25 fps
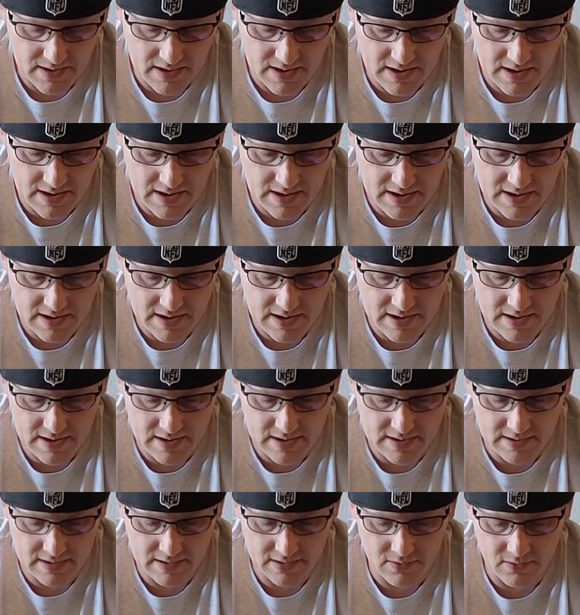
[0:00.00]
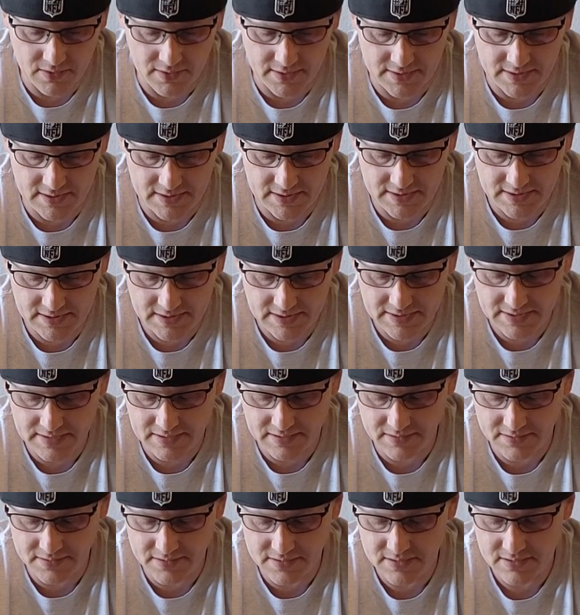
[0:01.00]
And I can go to
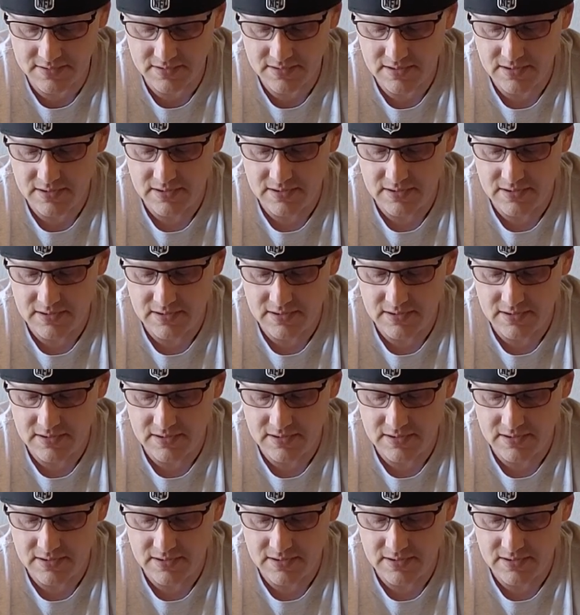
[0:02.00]
details,